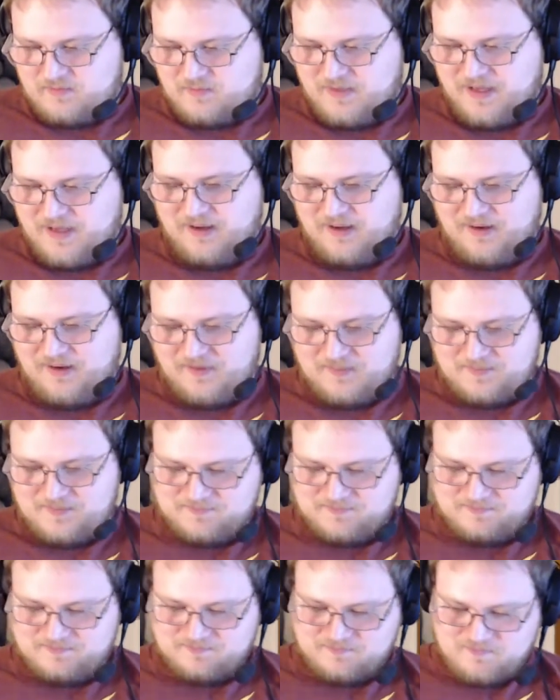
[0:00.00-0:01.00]
Man,
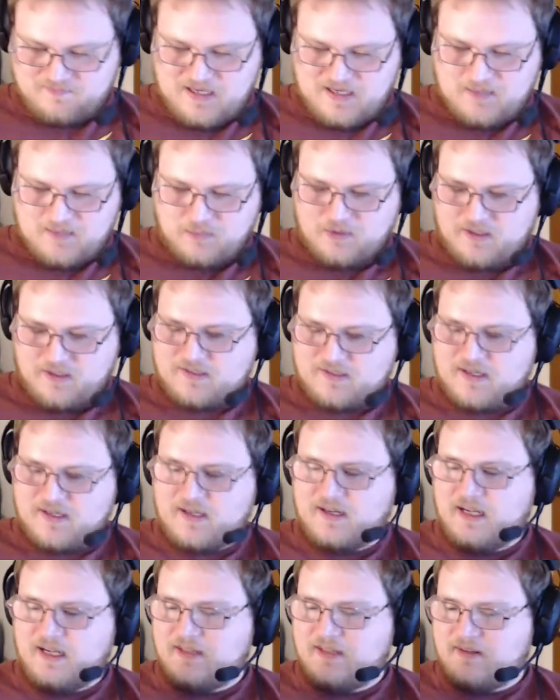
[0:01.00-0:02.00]
I'm really excited
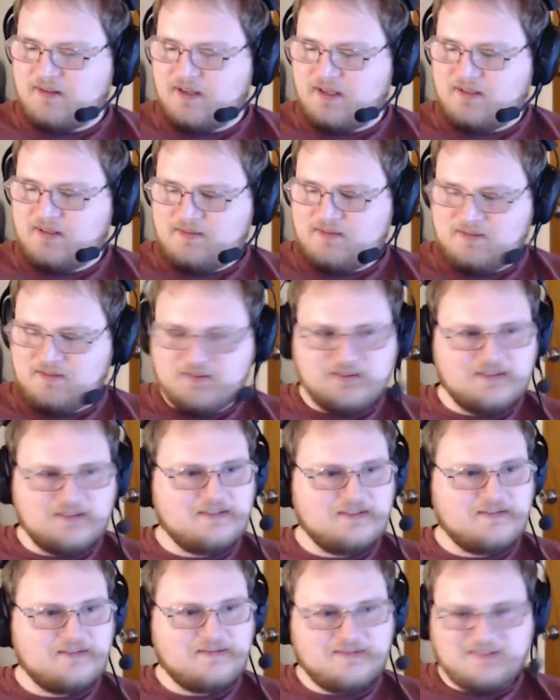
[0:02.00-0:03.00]
I got that.
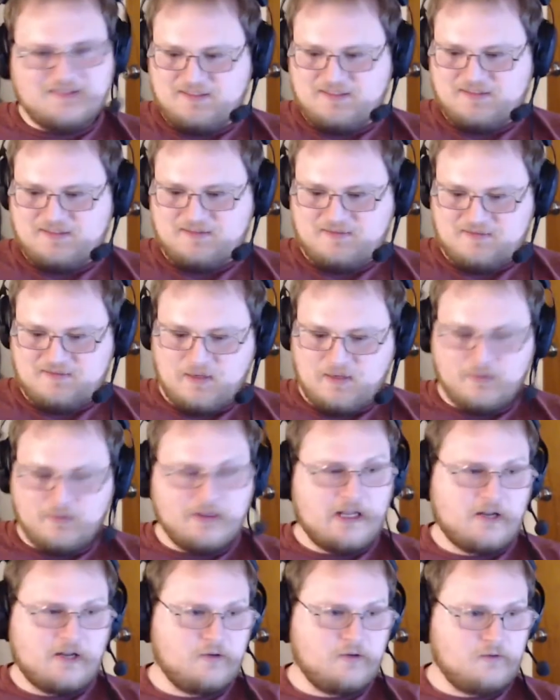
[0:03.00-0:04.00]
I really
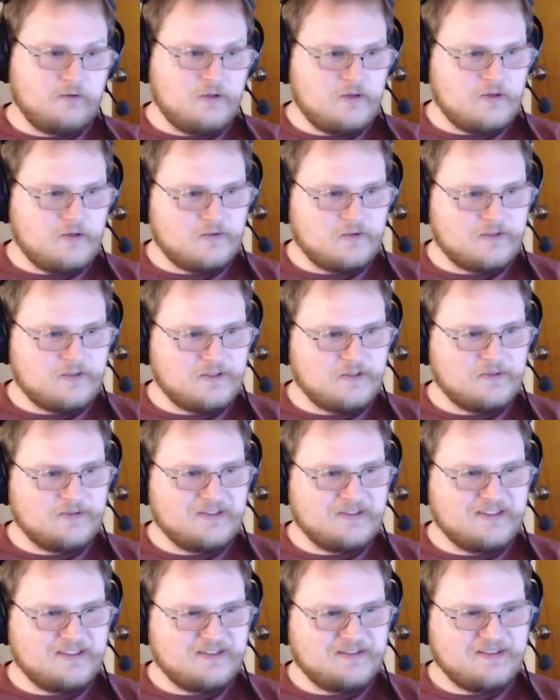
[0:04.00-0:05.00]
like our new logo too.
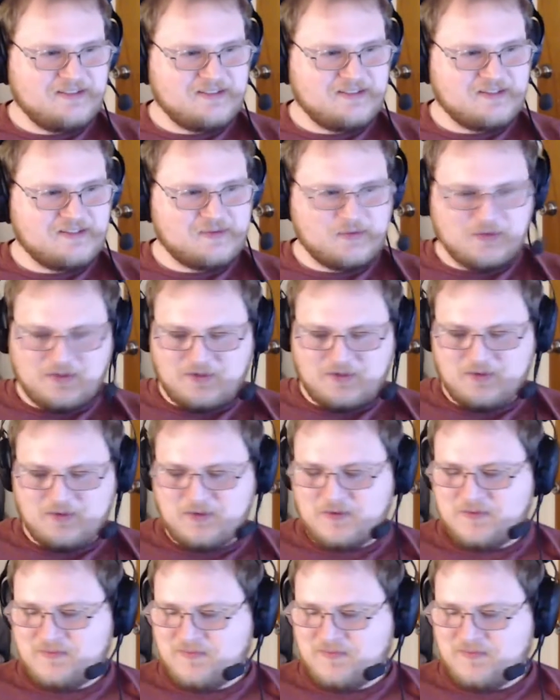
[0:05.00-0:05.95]
It's really cool.